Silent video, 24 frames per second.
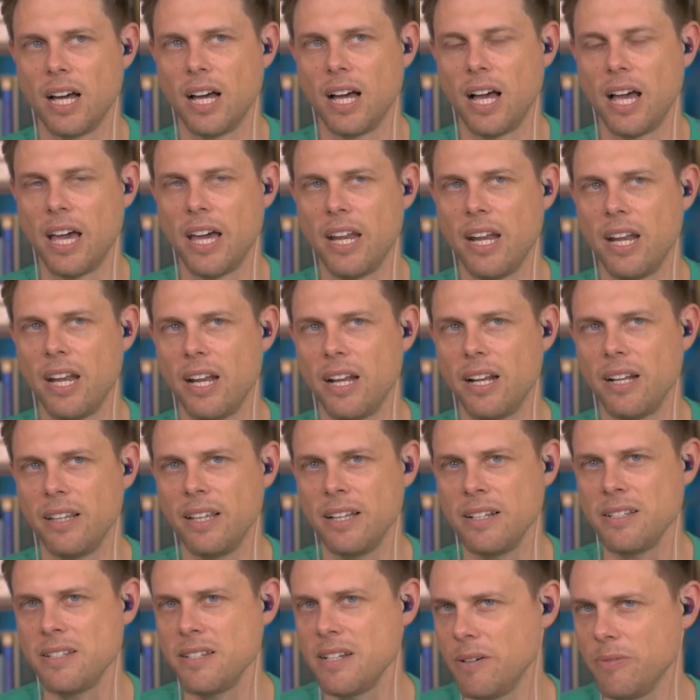And
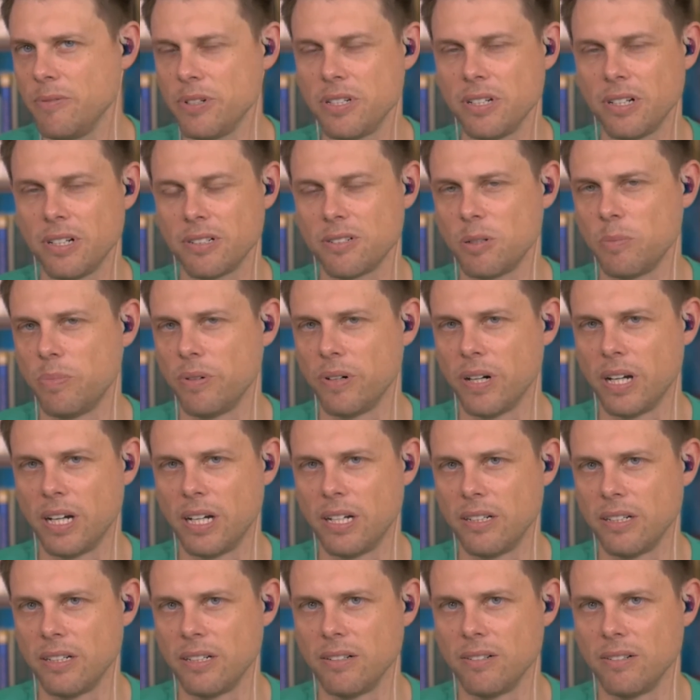that's not what Dr.
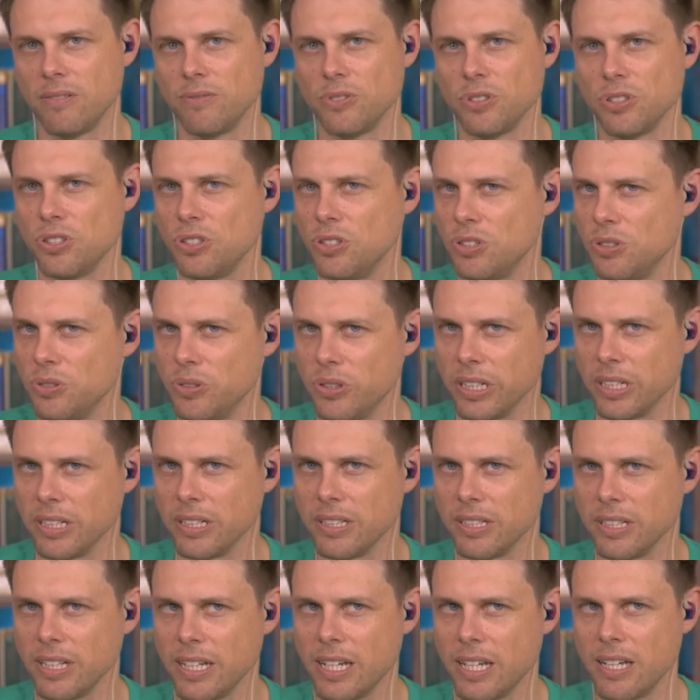Brown was doing.
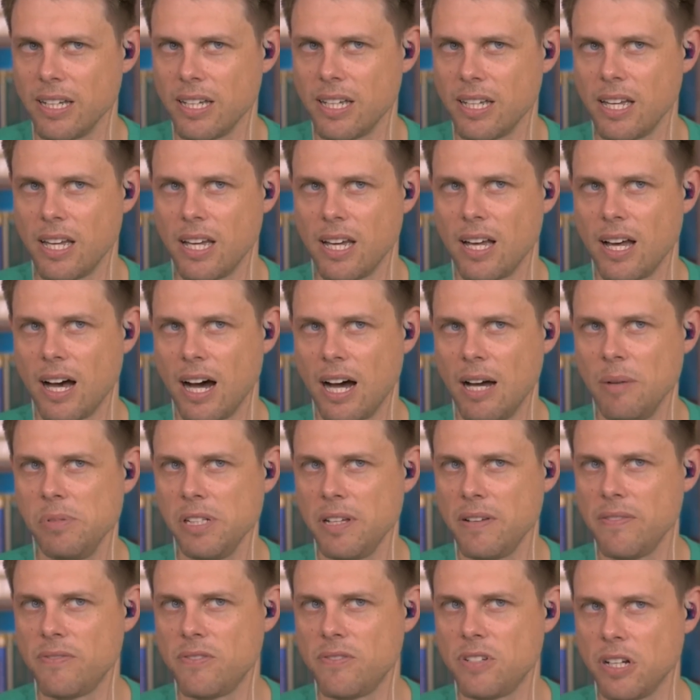Like I, I
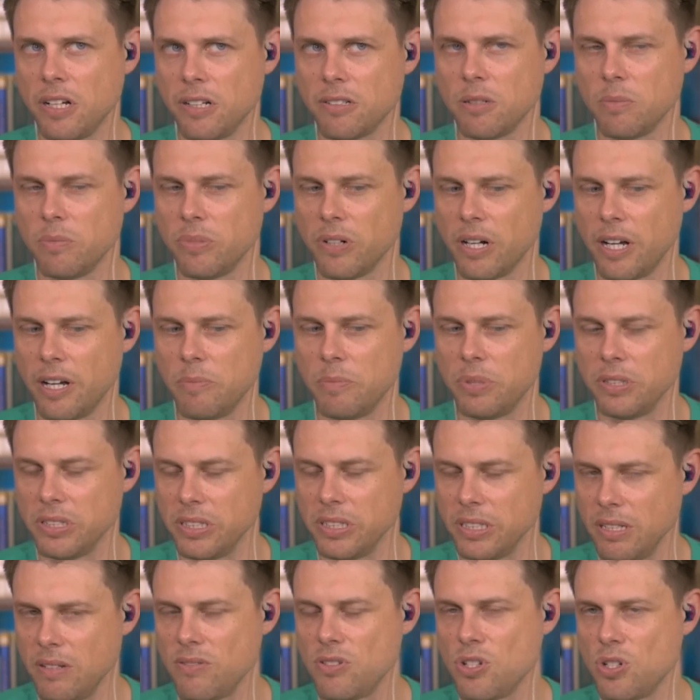believe Dr. Brown
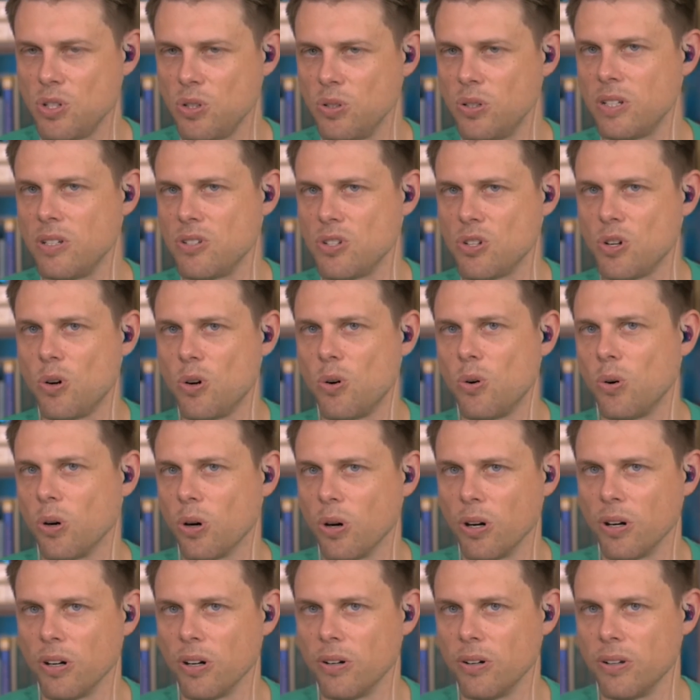believes to his
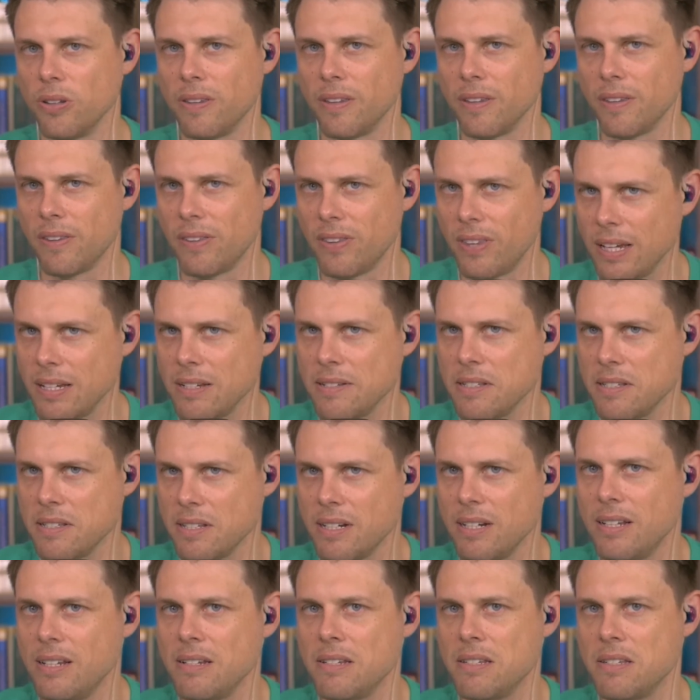core the things
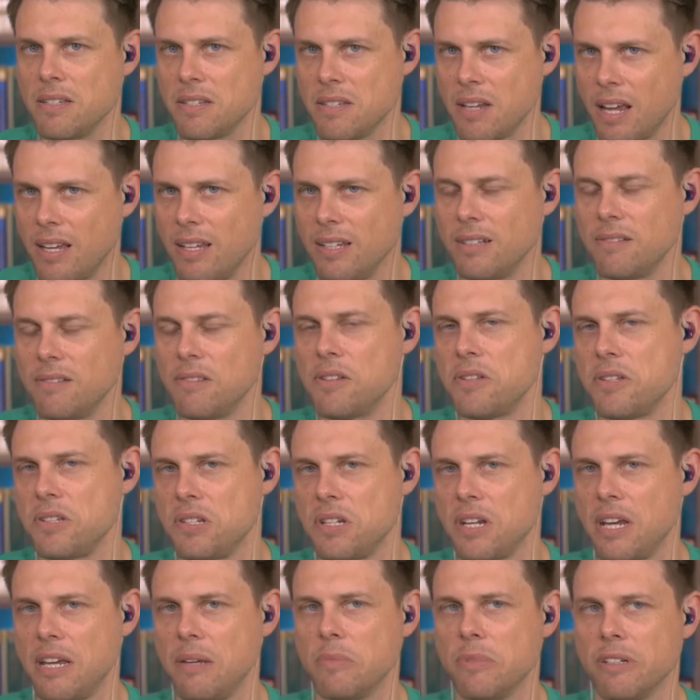that he's saying in this
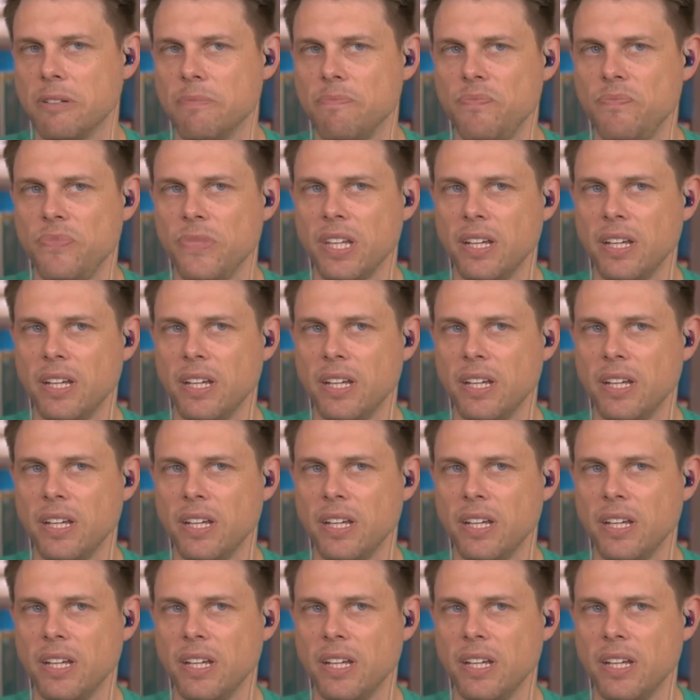statement